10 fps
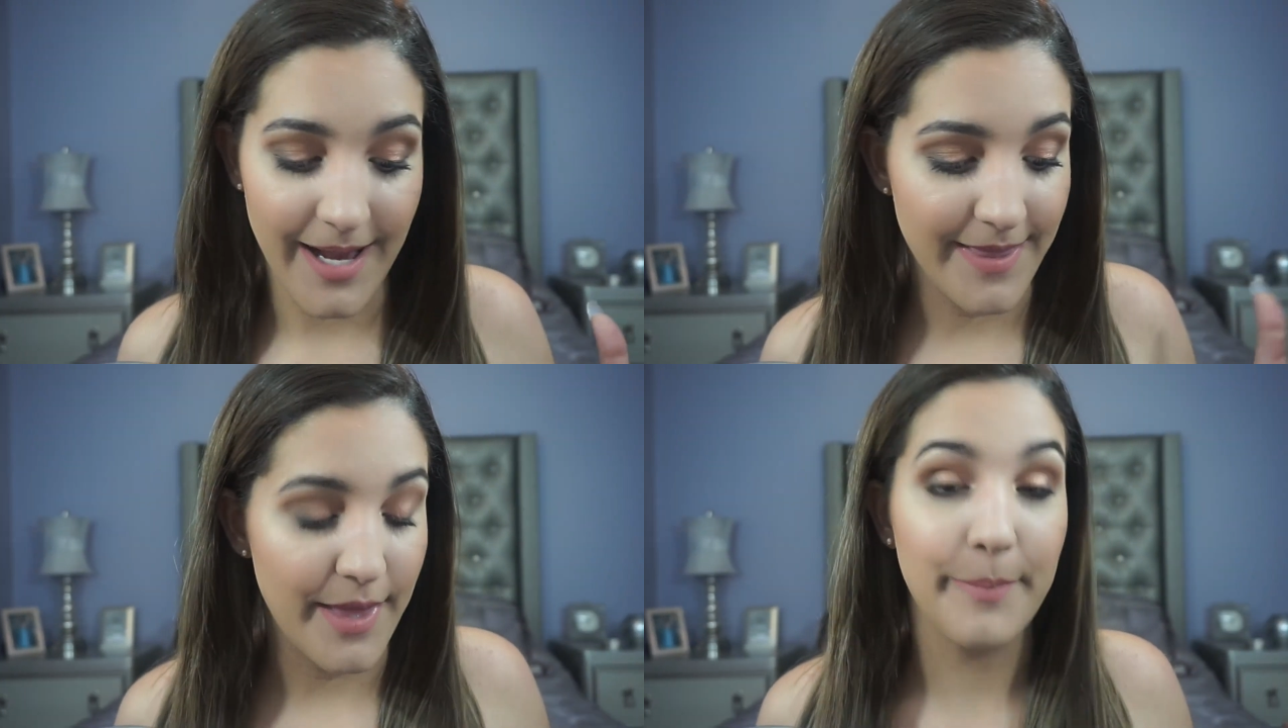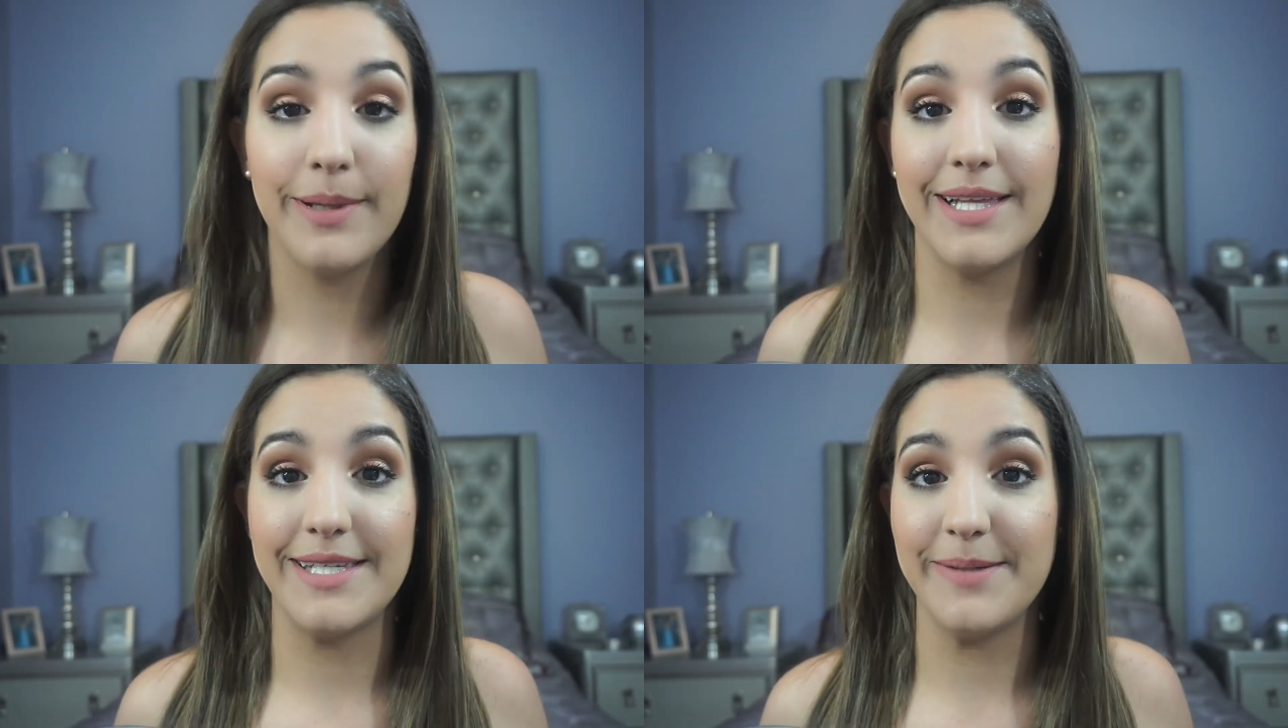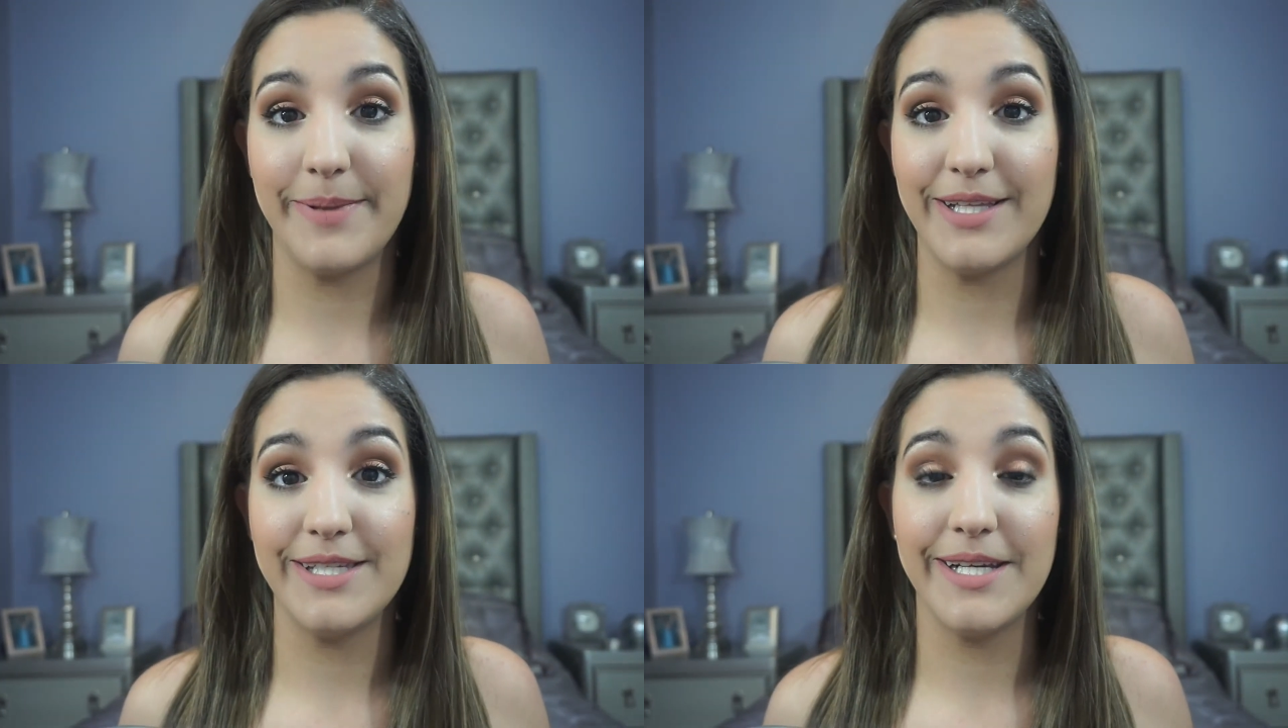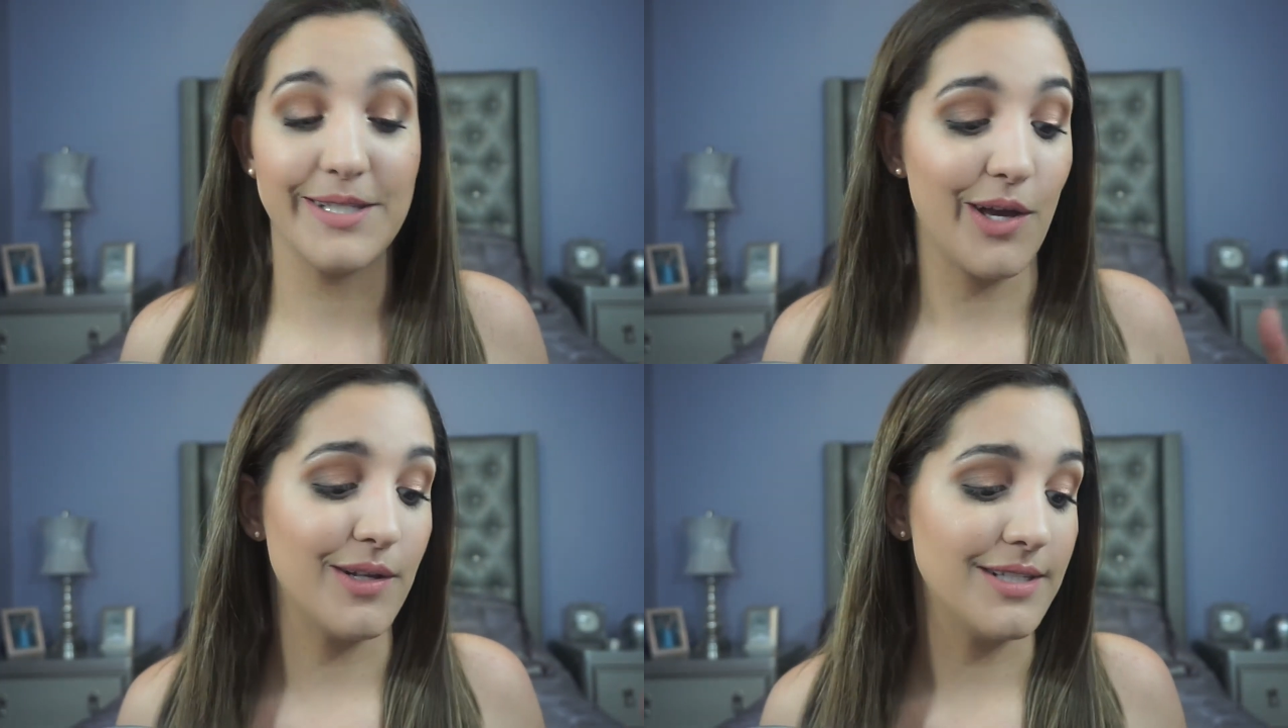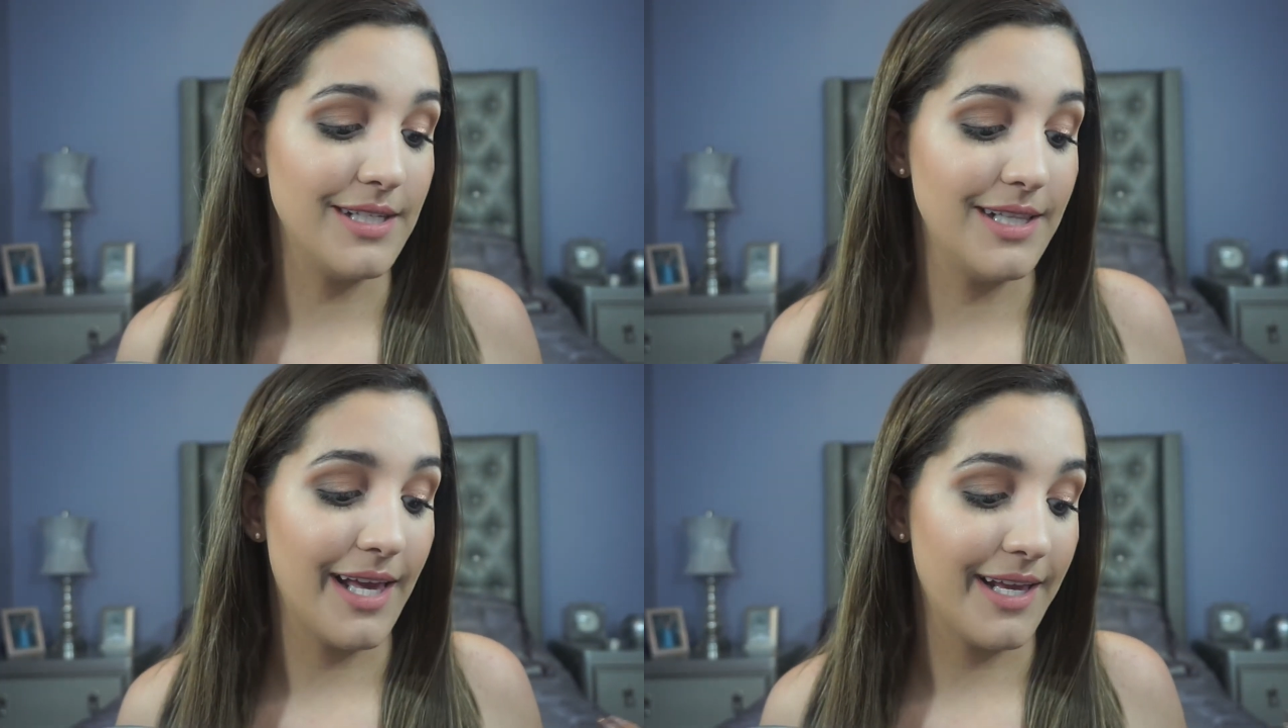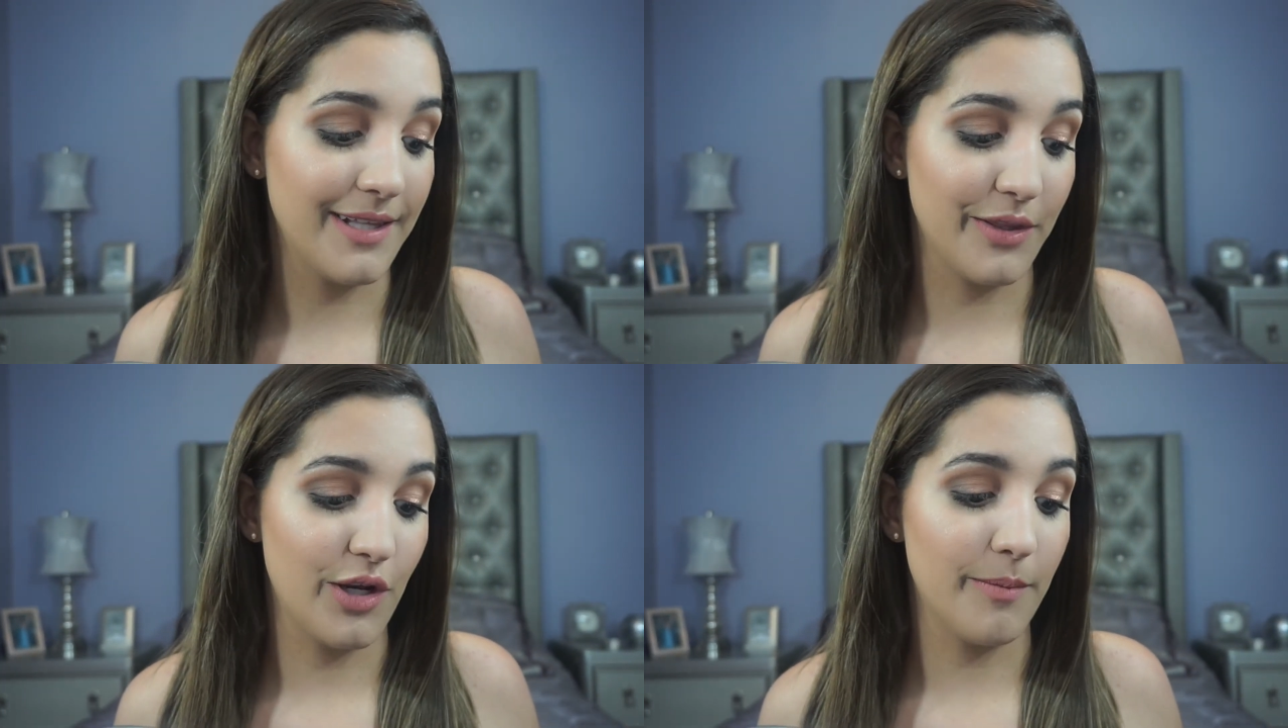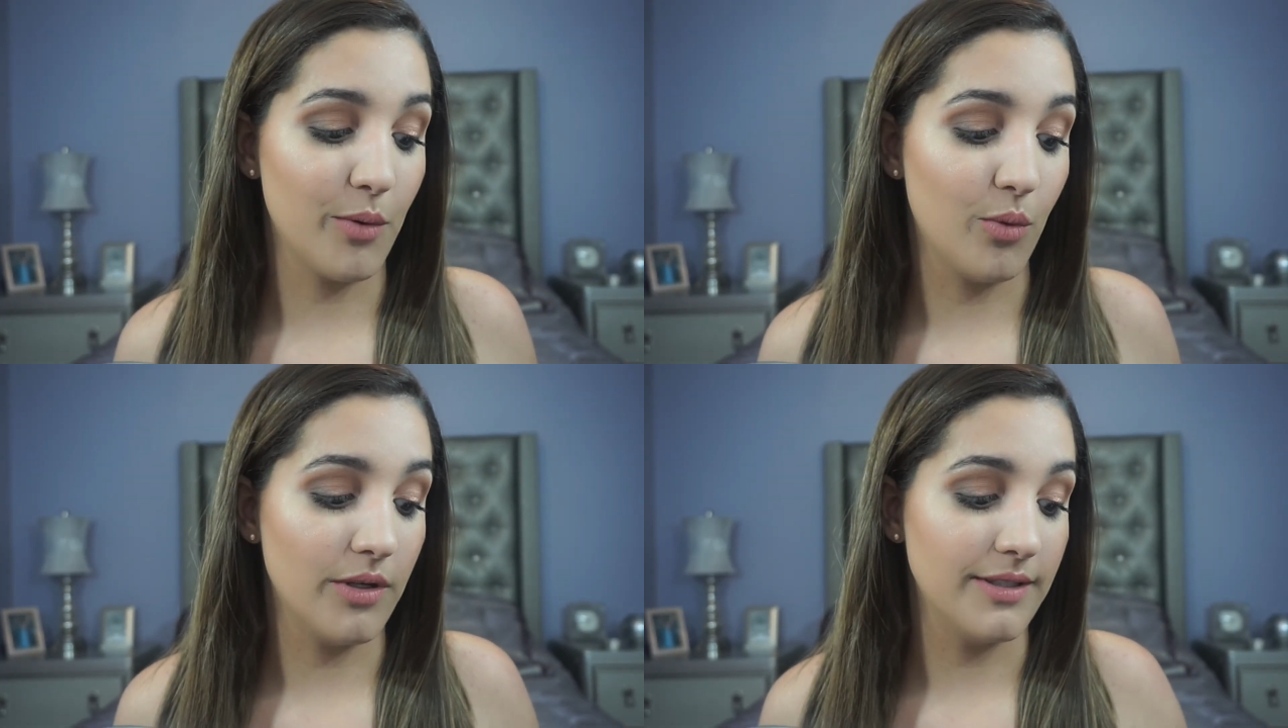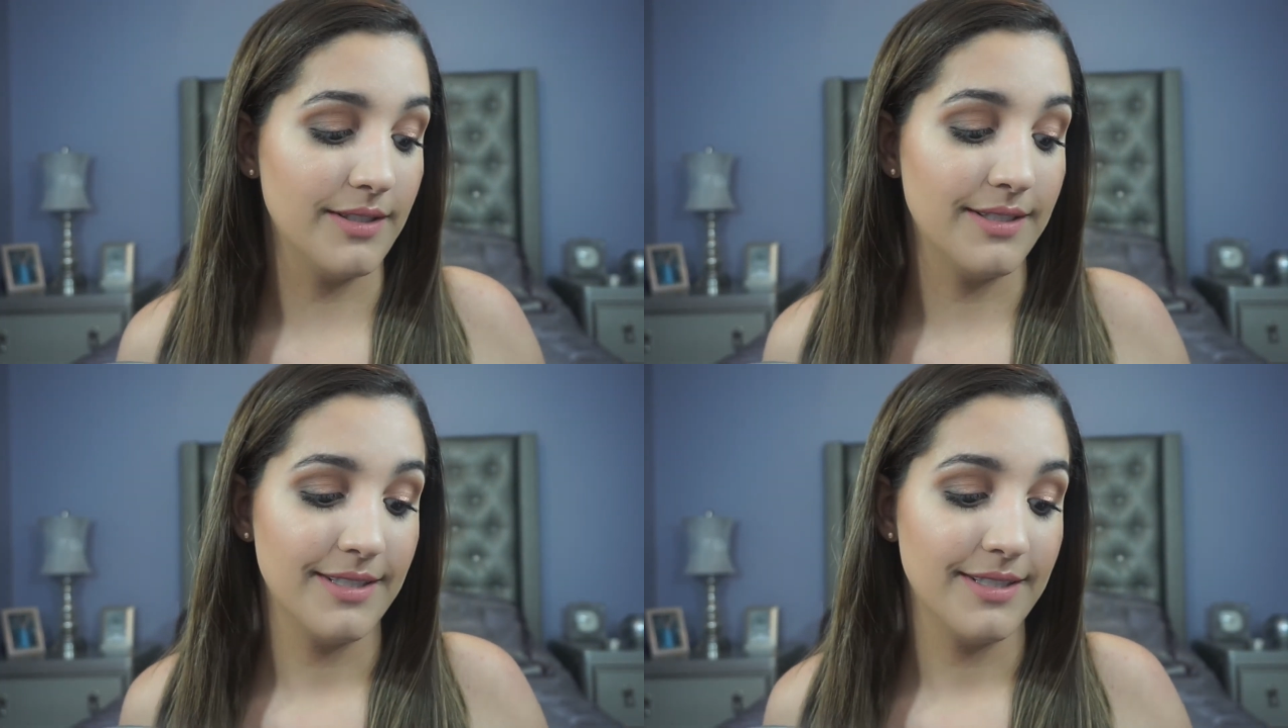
And then blending. Blending is honestly like the #1